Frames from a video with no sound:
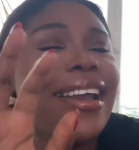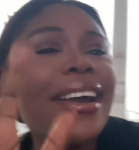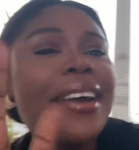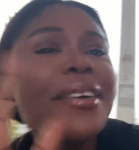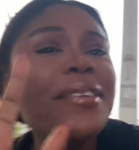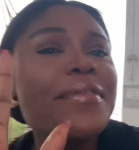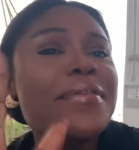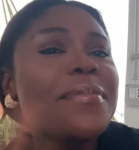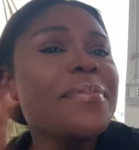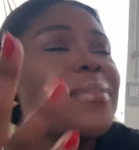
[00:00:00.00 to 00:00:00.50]

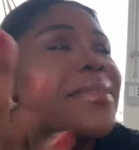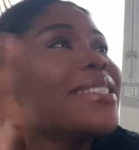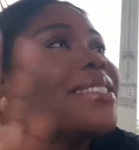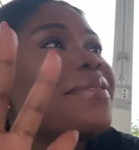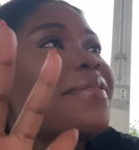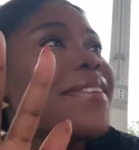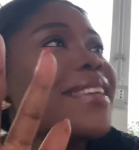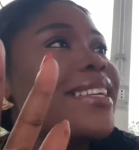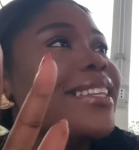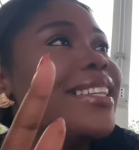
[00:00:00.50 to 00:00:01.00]
have mixed
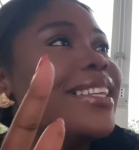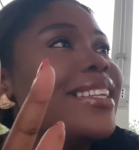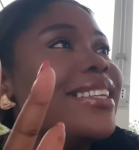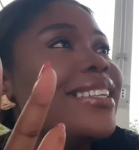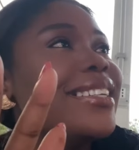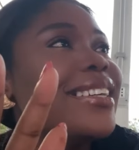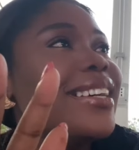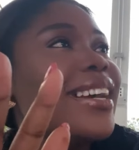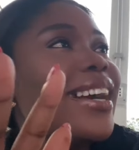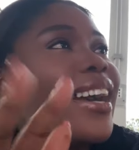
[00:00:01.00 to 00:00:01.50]

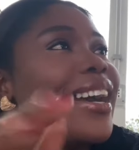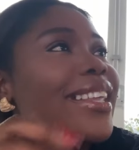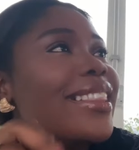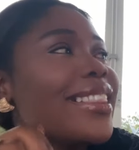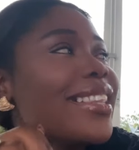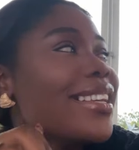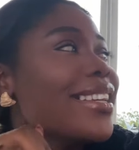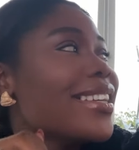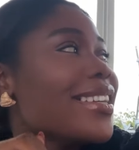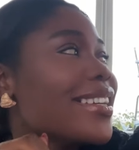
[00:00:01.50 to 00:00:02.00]
feeling. I
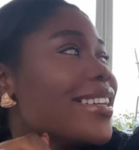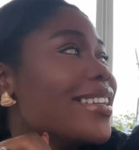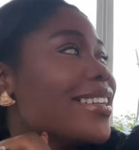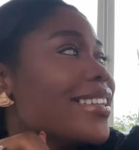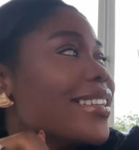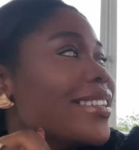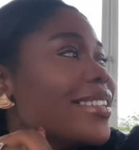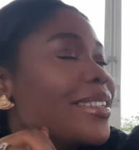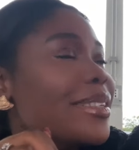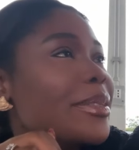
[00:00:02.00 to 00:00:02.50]
think
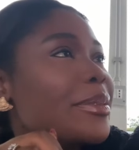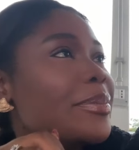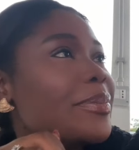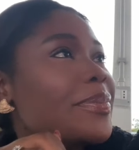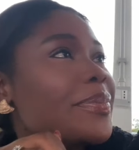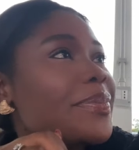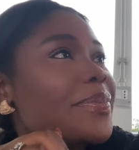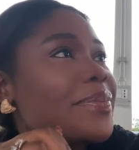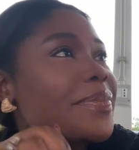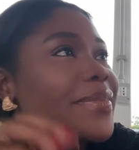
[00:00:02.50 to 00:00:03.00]

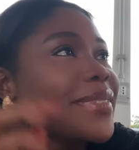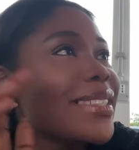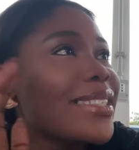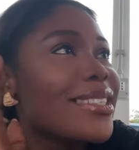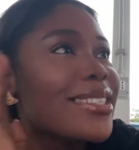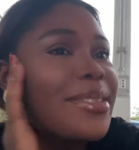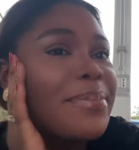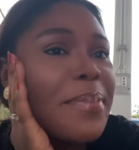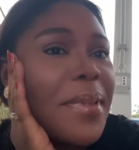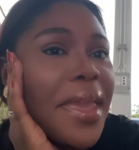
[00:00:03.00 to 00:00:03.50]

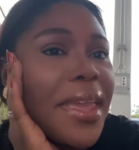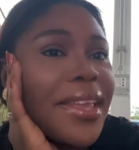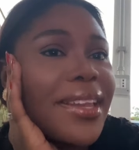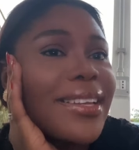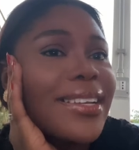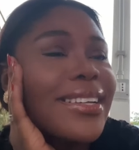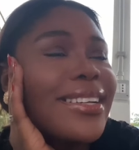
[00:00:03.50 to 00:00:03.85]
Spain.